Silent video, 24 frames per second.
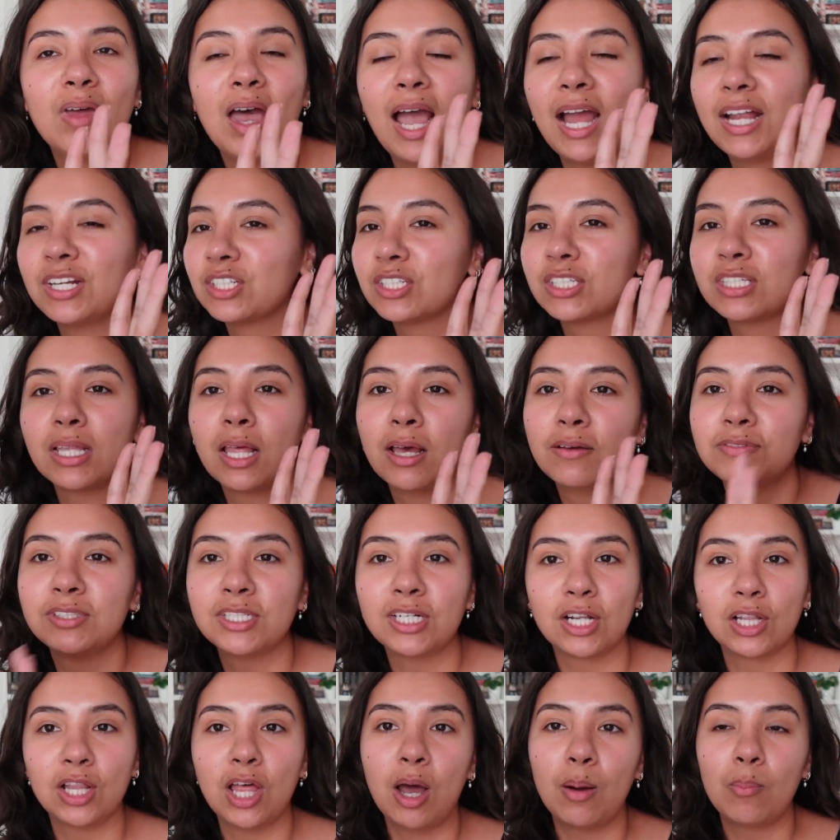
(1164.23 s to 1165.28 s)
I just loved it
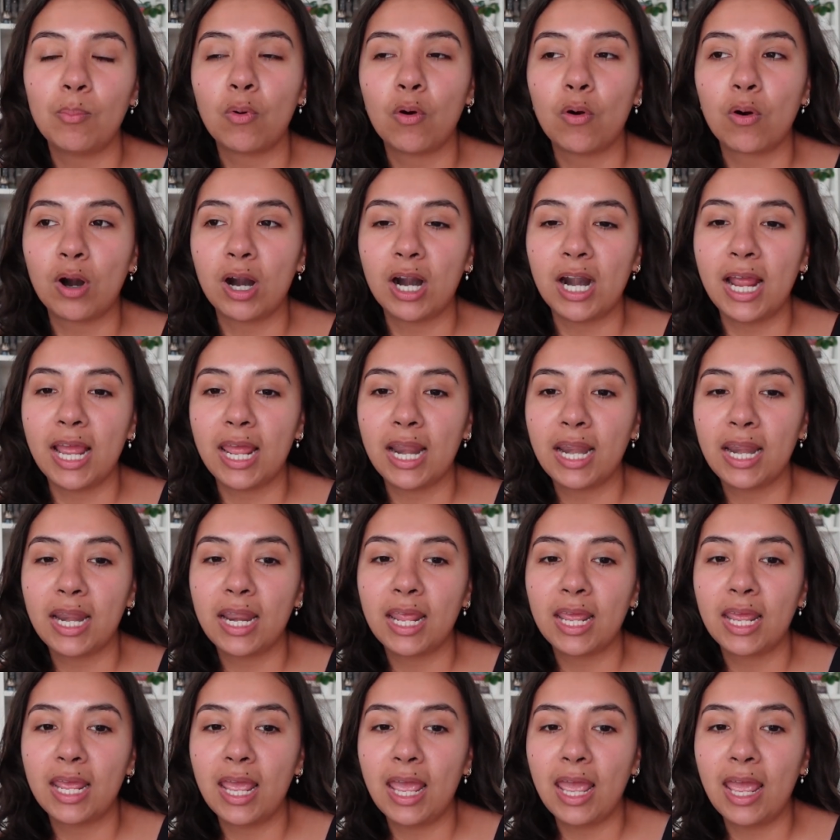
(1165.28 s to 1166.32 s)
a lot more. And
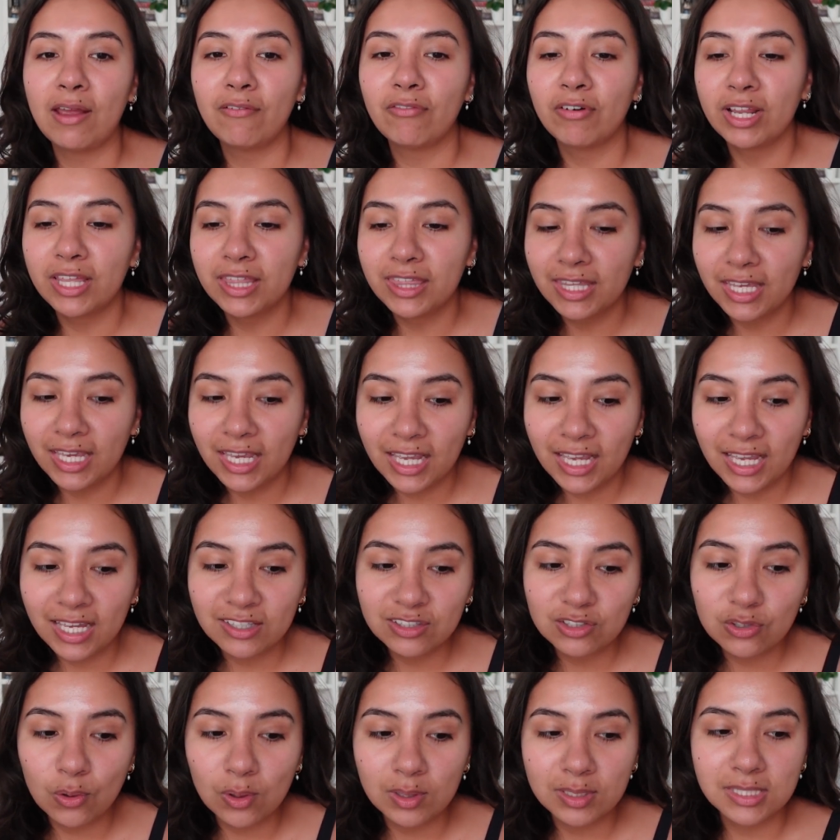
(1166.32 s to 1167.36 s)
everything
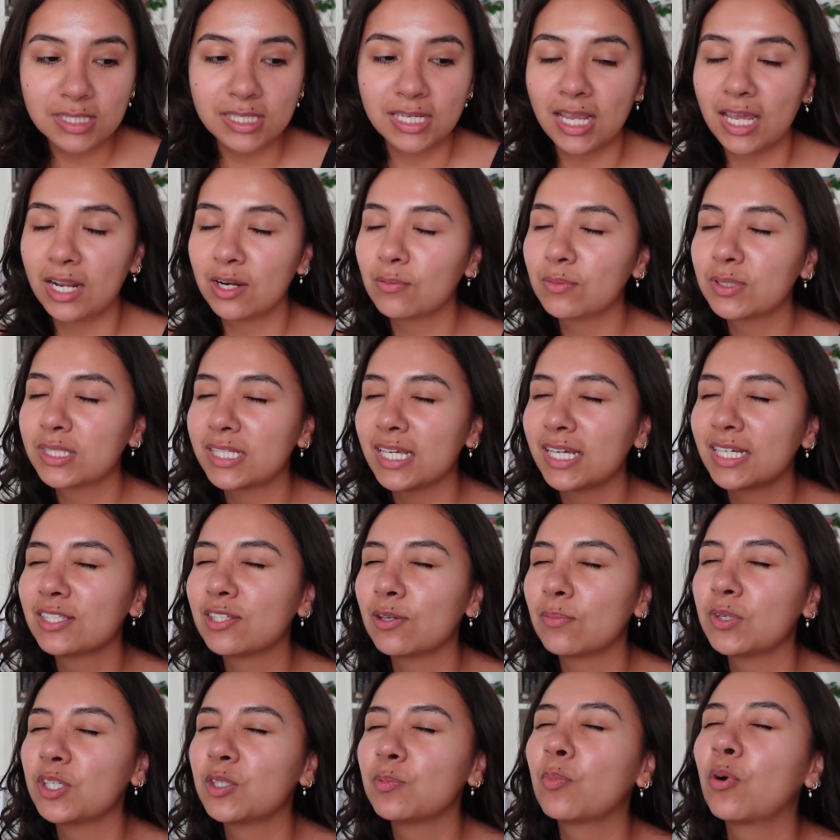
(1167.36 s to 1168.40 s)
towards the end was like so
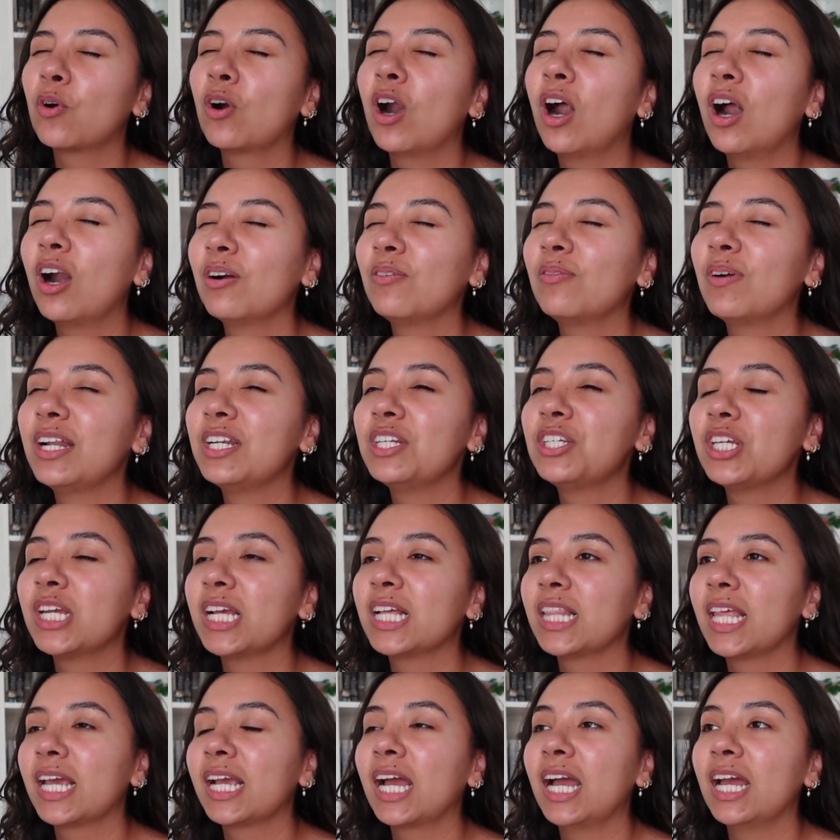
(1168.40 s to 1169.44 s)
much more
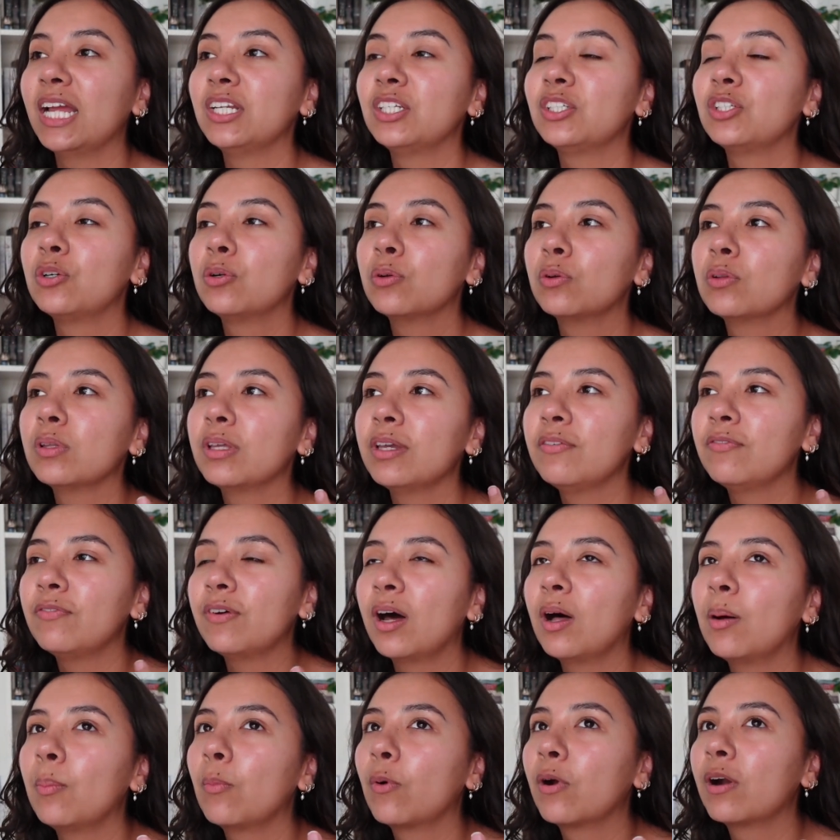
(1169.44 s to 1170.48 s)
heart-wrenching like i truly
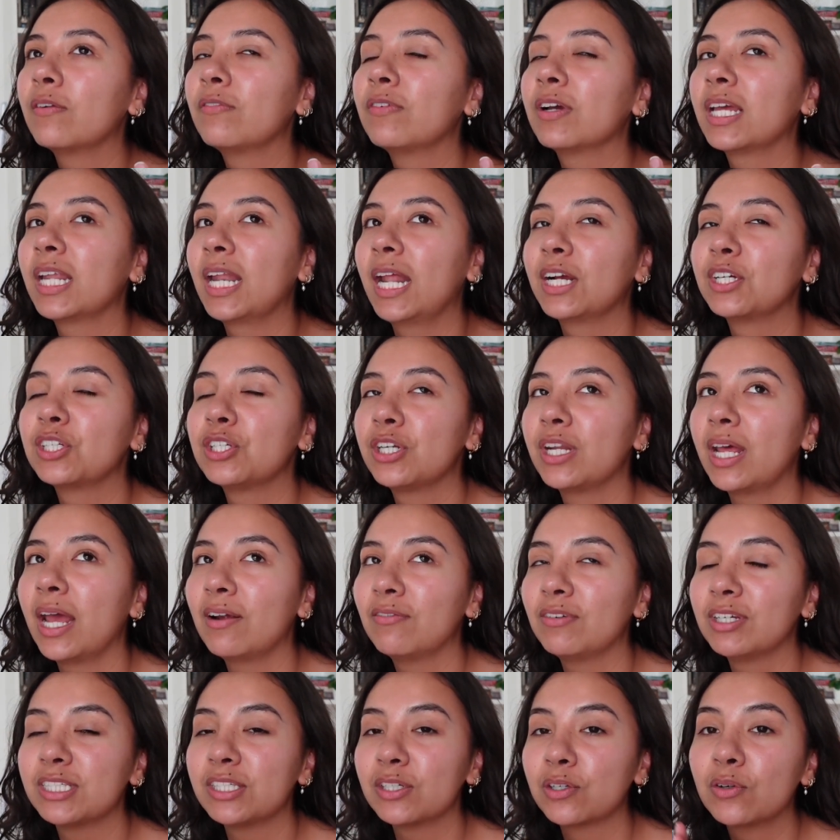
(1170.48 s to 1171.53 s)
felt more of a connection to
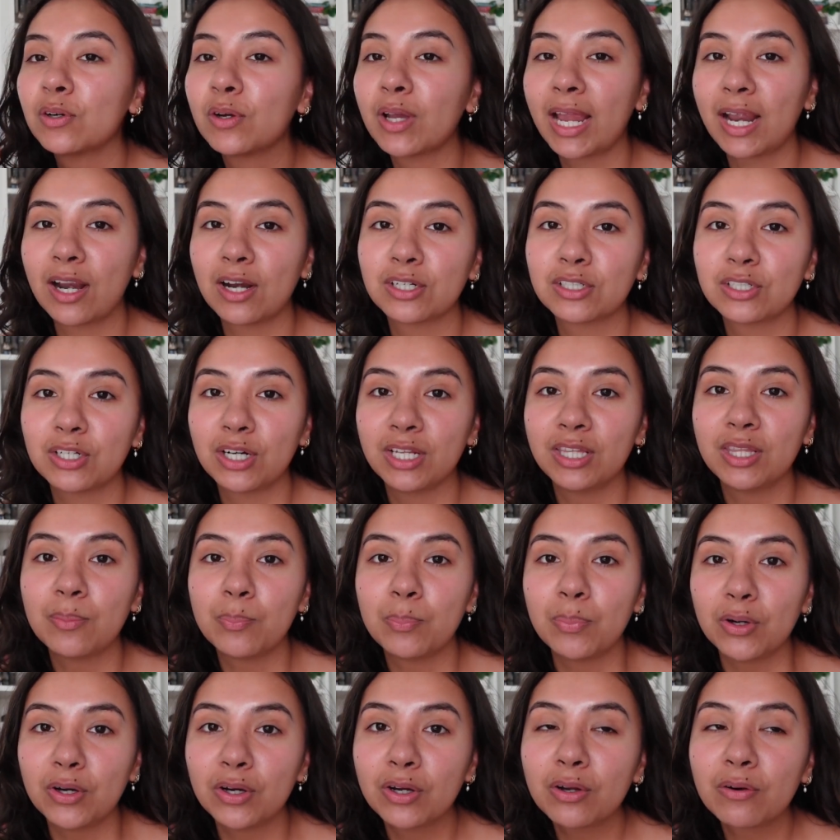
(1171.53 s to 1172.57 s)
every single character in the
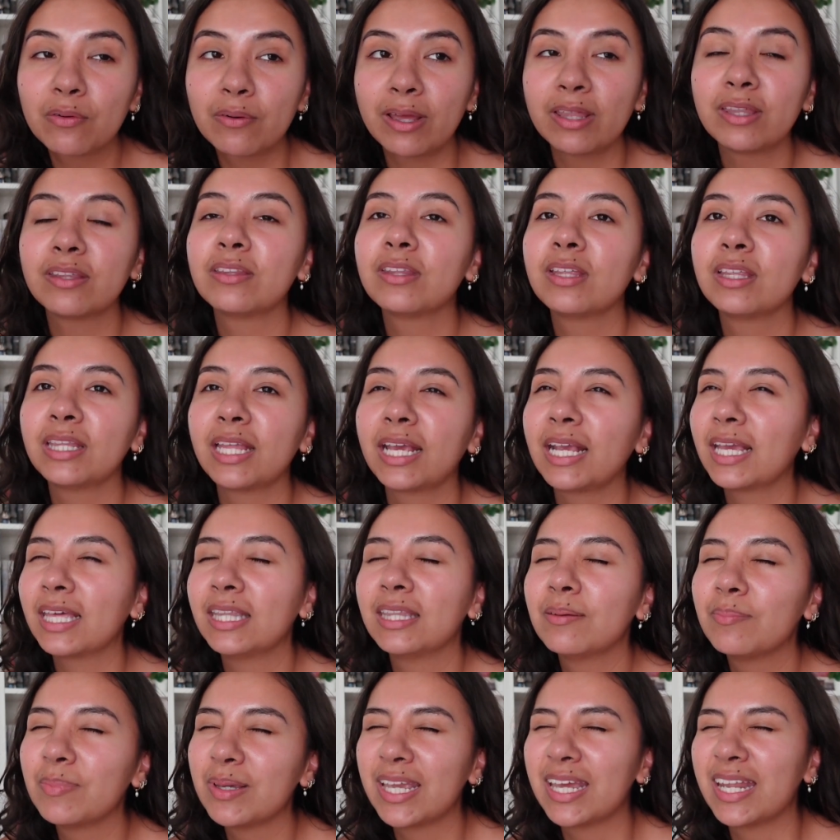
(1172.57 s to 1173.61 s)
book rather than like in
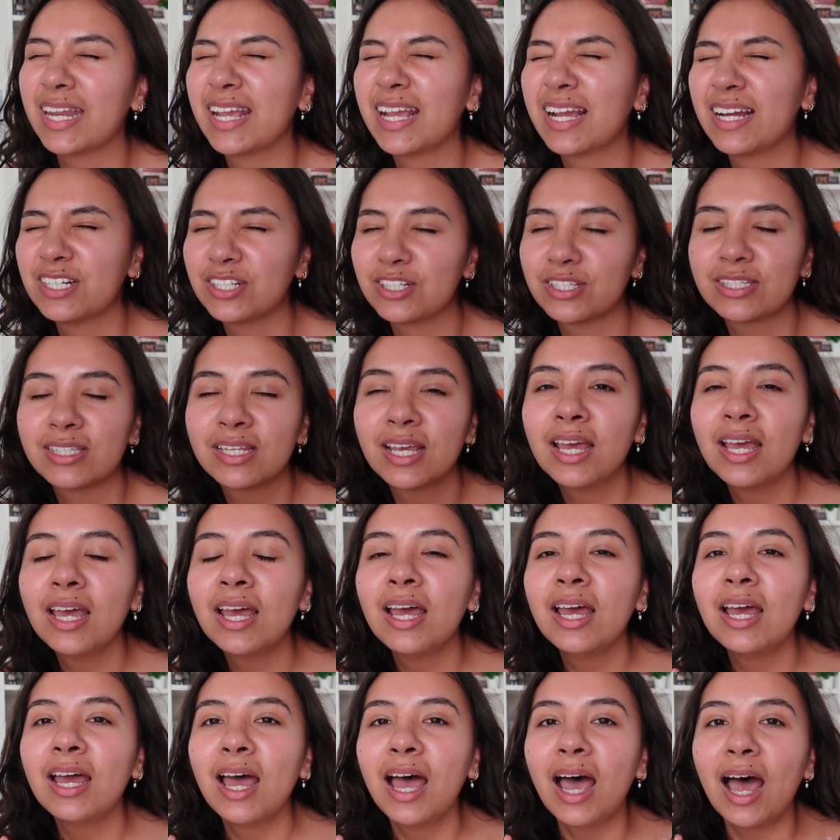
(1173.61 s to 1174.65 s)
the beginning i just
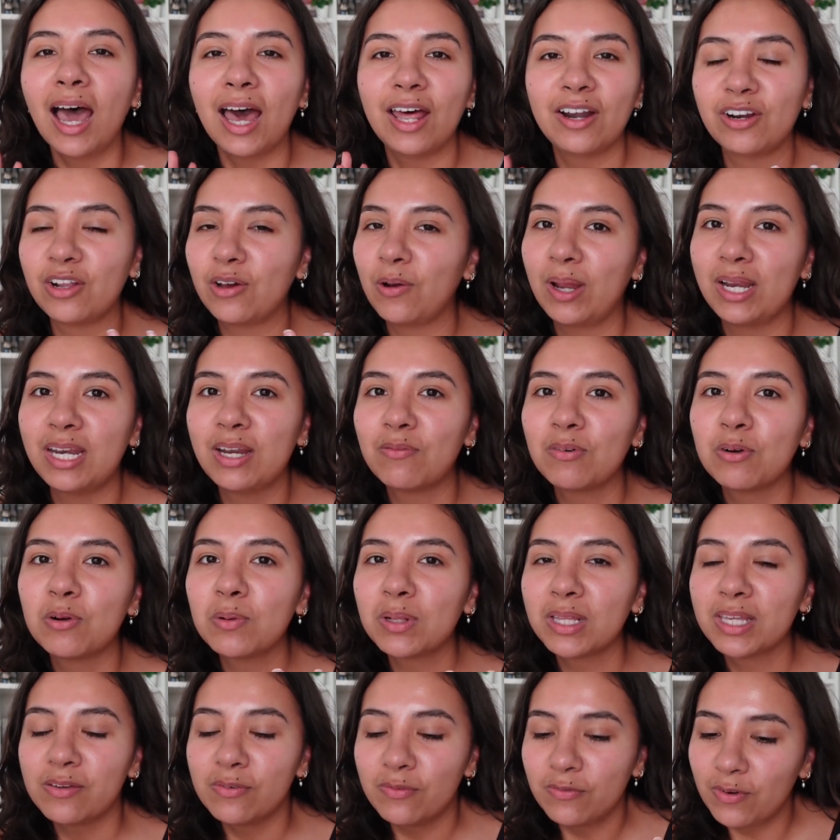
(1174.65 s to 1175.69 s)
i don't know i never
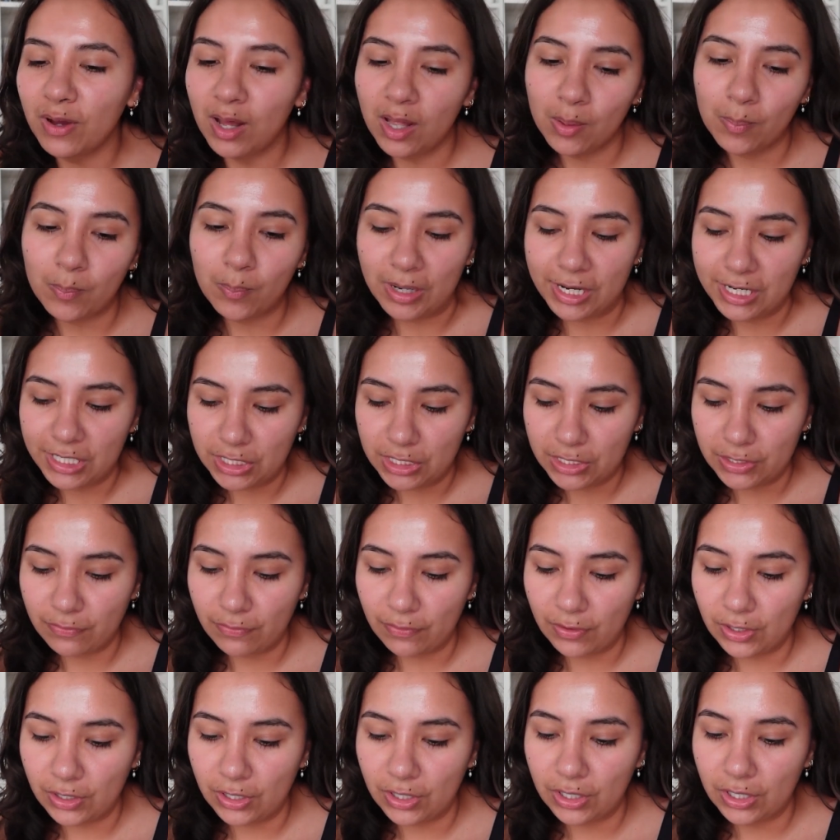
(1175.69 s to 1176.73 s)
really felt much
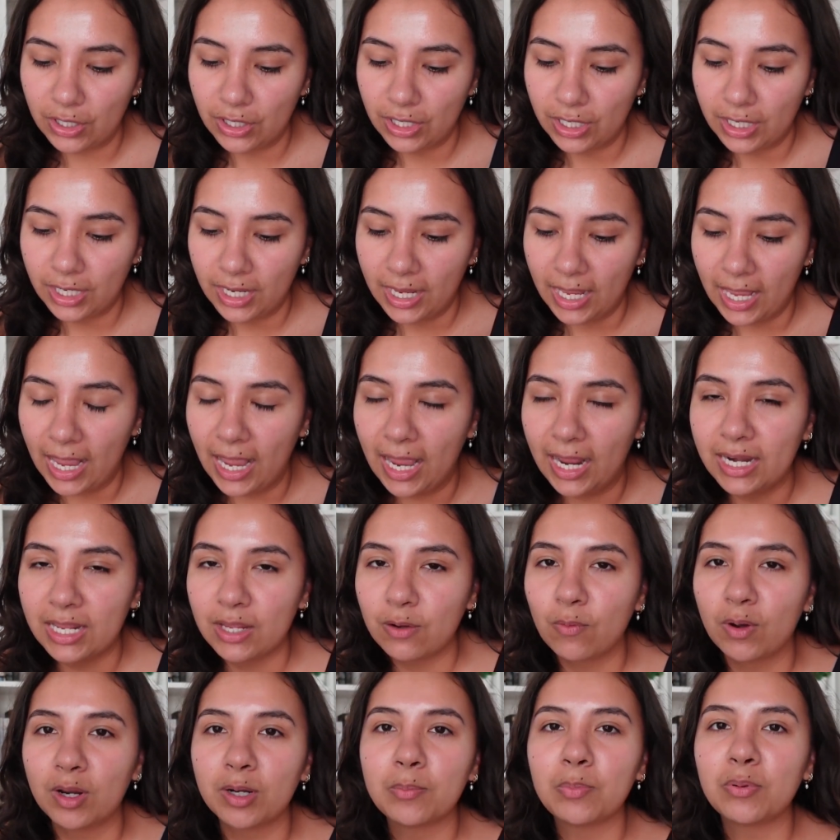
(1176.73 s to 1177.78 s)
for
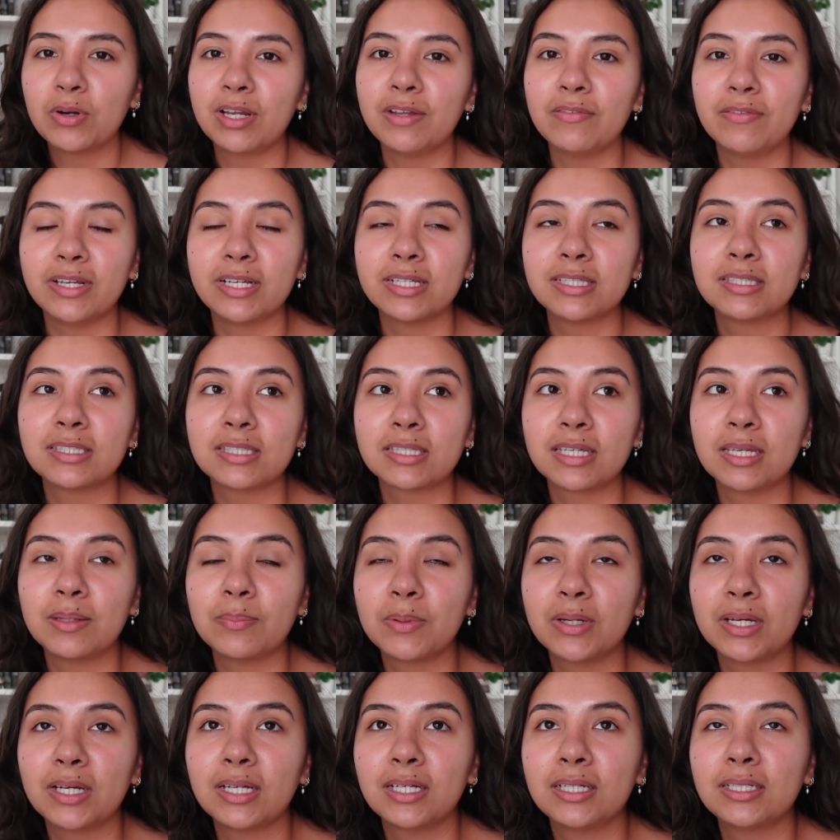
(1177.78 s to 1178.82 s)
anyone previously
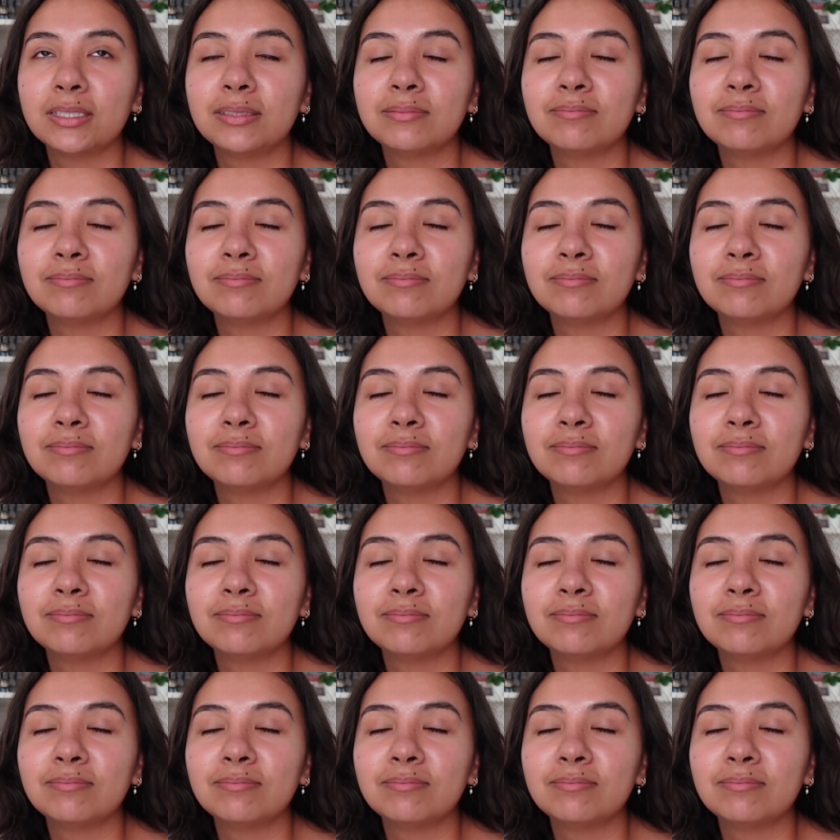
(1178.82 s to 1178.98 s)
but